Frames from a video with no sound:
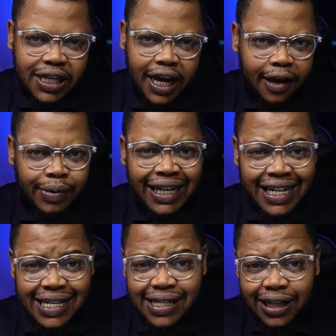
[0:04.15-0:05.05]
scam he
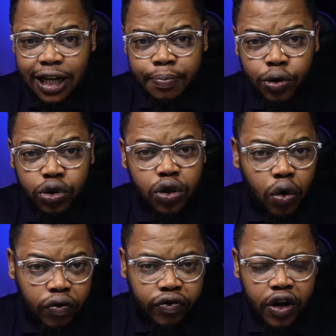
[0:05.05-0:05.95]
recently pulled
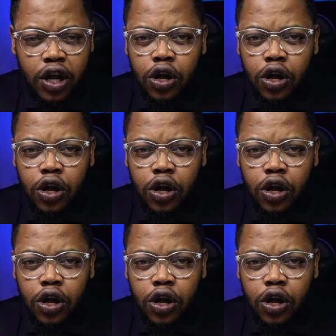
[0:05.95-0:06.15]
off.